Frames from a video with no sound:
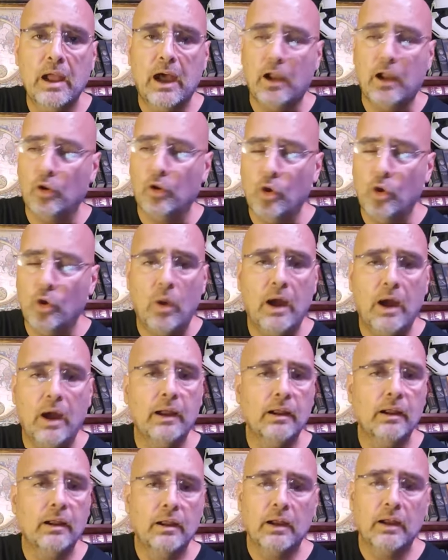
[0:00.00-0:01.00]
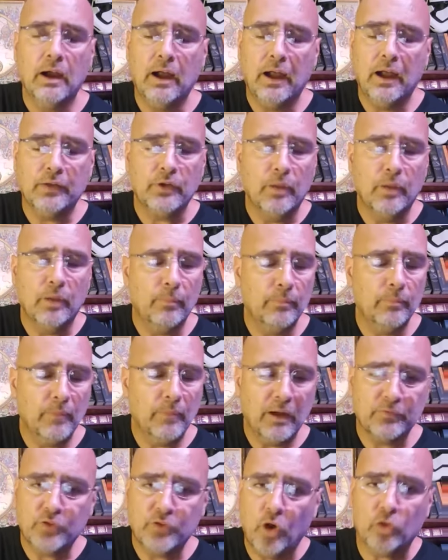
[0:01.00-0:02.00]
I don't know why.
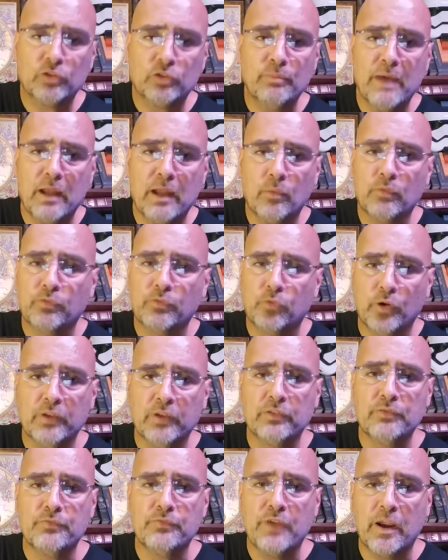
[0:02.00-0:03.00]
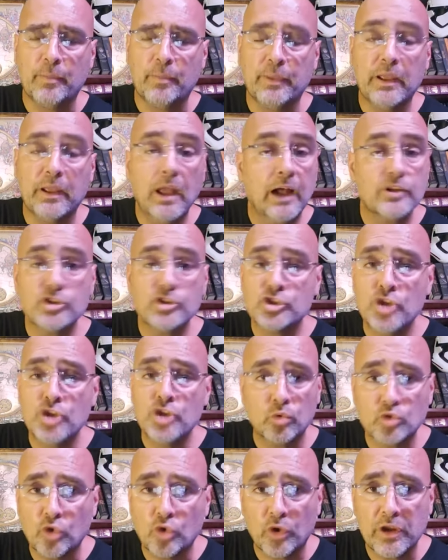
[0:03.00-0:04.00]
I've talked about it with friends and family. I just
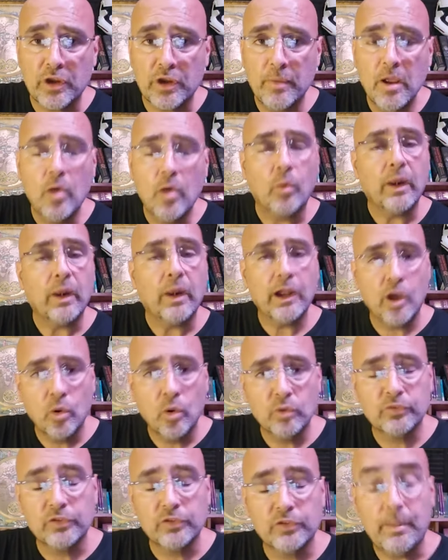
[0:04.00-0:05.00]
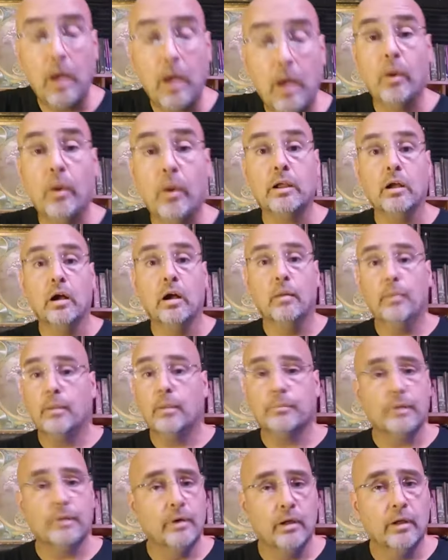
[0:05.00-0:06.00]
don't dream. When I go to sleep, I wake up.
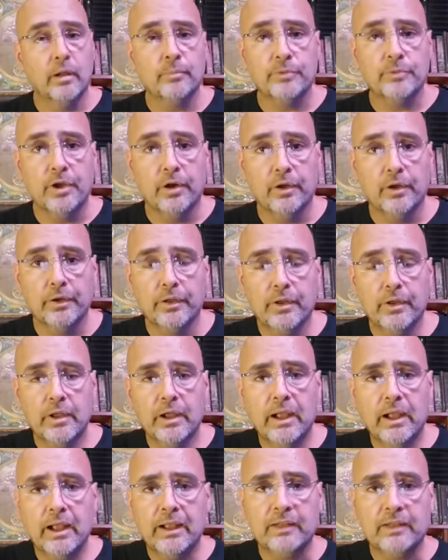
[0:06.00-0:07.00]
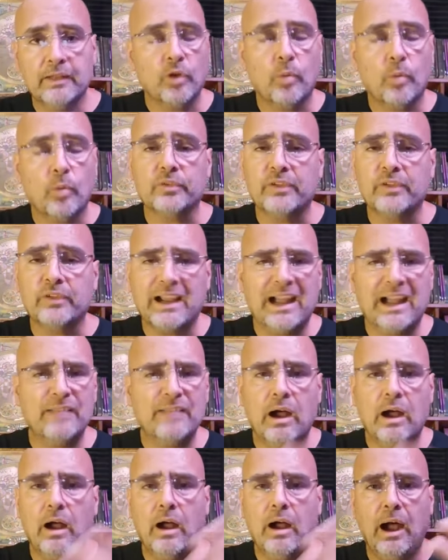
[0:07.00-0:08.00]
I'm done. It's almost like
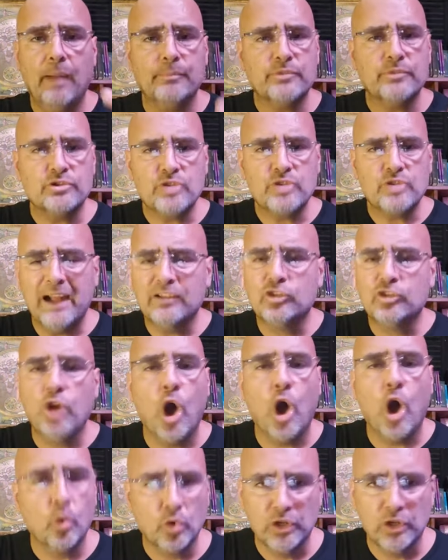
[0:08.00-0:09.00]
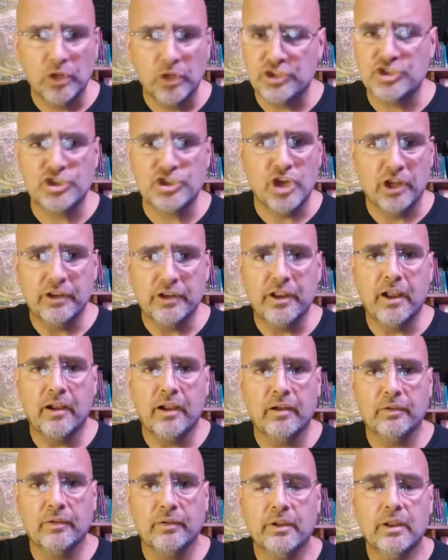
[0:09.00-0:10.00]
I totally shut
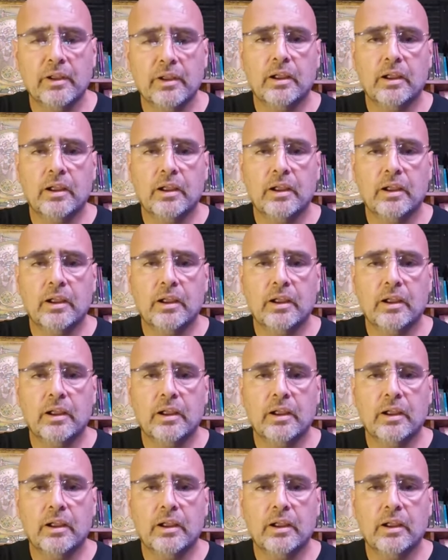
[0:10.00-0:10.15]
down.